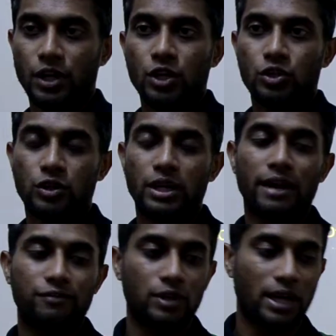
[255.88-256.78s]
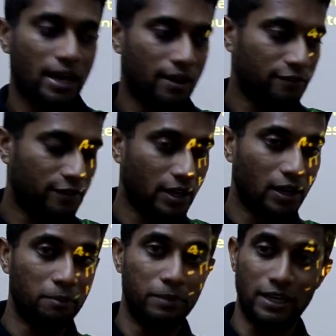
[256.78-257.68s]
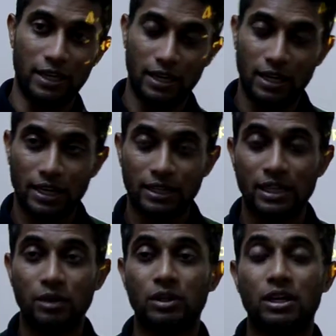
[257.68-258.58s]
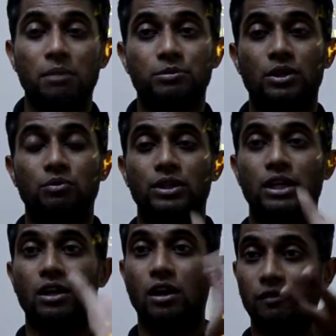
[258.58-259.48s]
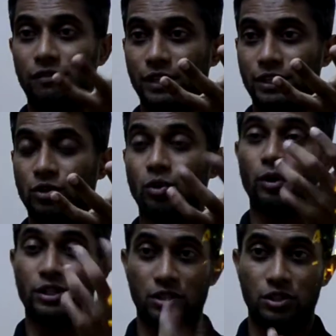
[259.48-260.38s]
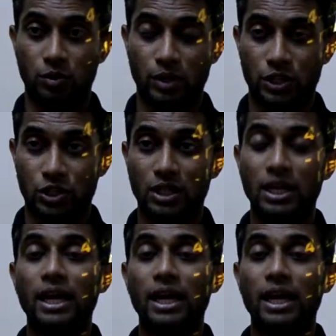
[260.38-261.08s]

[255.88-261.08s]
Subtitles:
So you have to have a beginning, then comes up with a conflict or a situation,